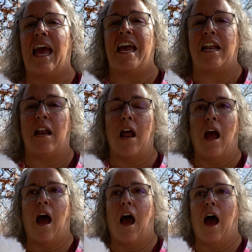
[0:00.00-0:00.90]
And
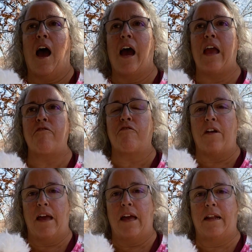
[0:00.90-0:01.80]
I
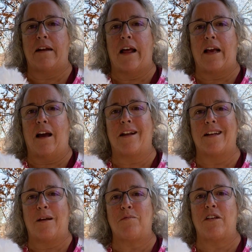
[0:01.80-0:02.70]
ran and I got
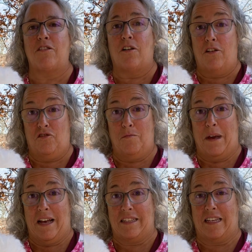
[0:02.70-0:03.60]
an empty laundry
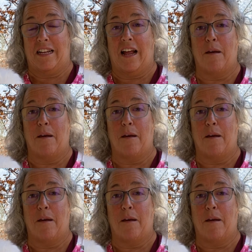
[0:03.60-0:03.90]
basket.